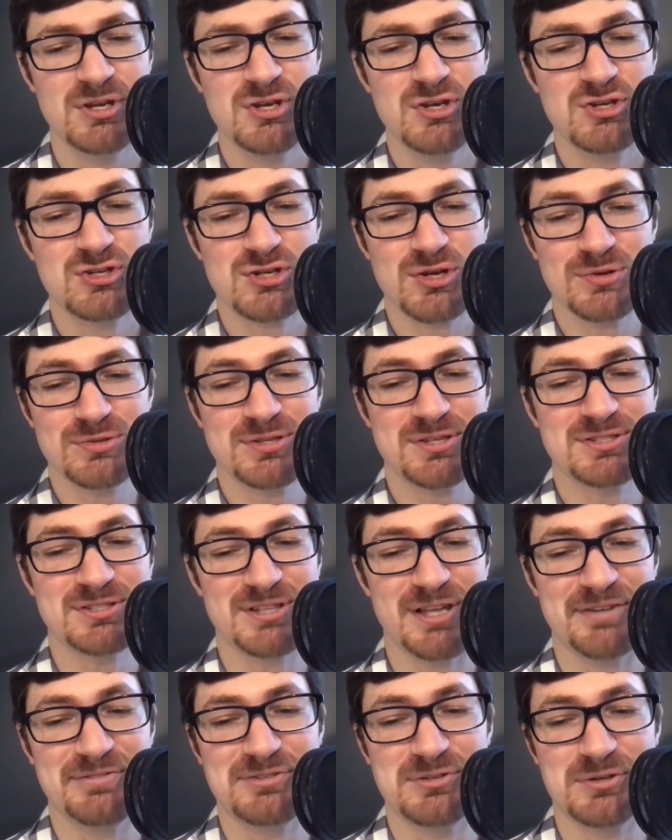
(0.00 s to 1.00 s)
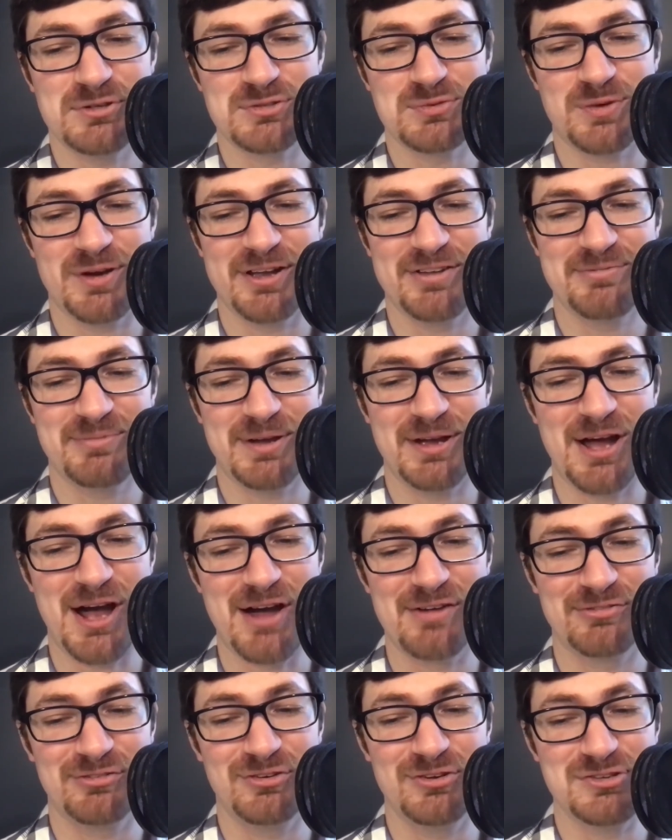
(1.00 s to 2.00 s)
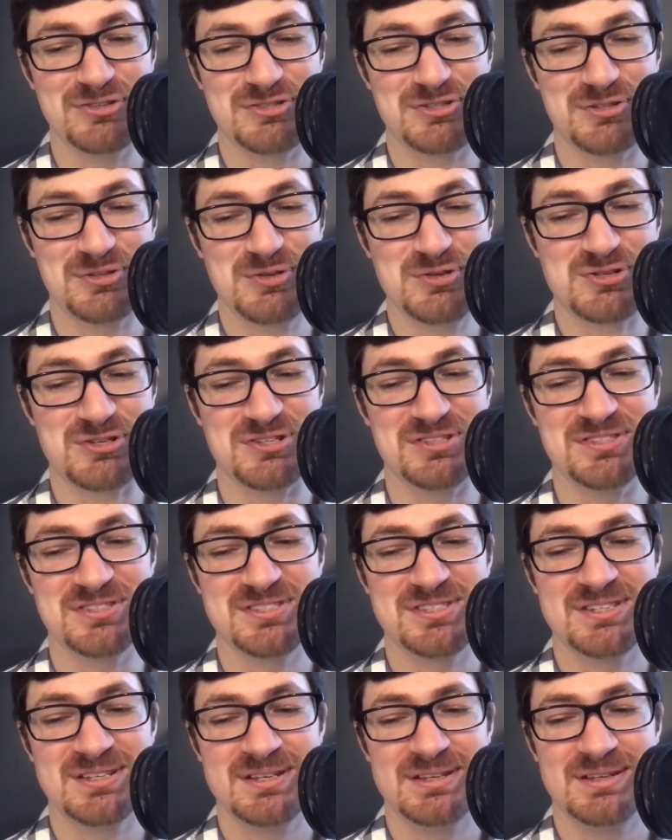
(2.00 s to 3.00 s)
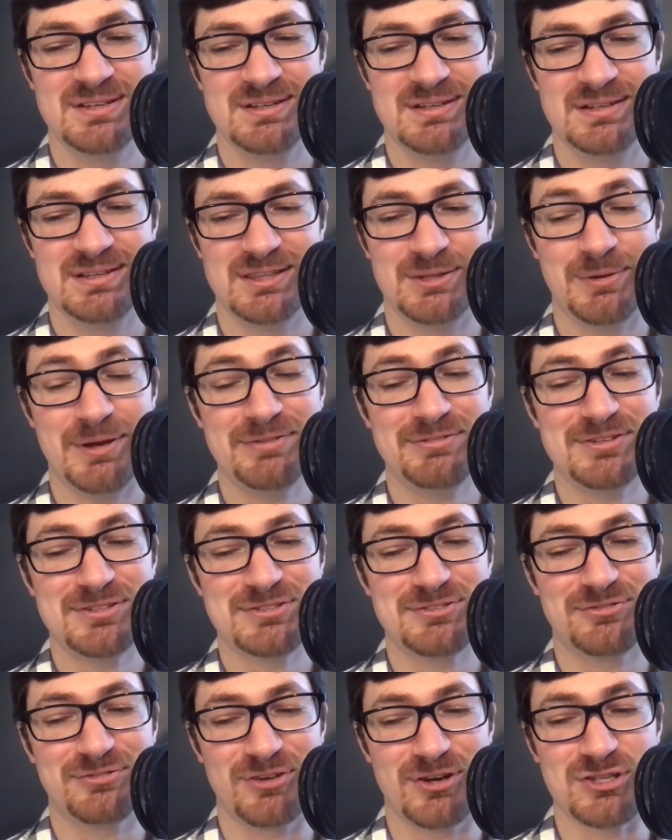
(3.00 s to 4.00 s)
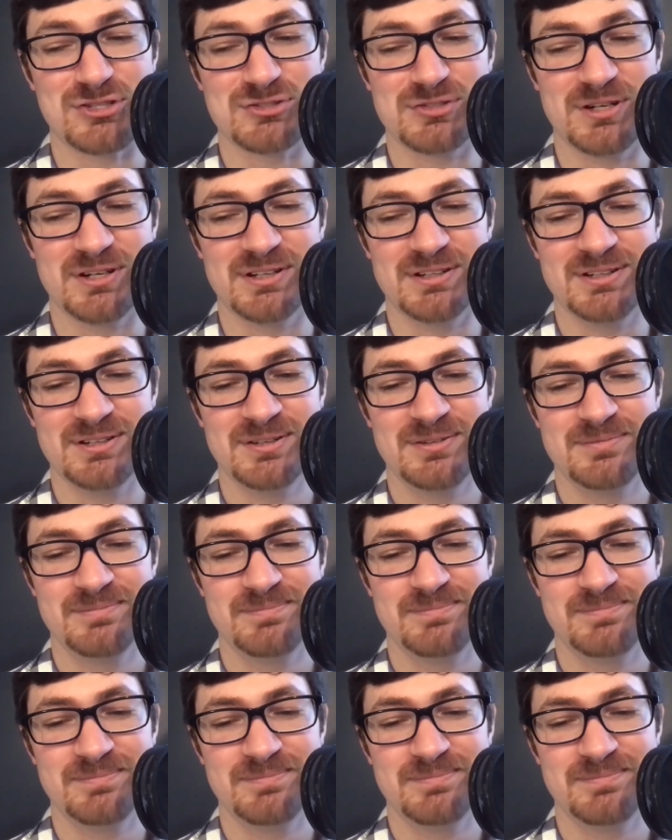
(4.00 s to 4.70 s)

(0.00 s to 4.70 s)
shows his love to his wife by offering solutions. The wife gets frustrated.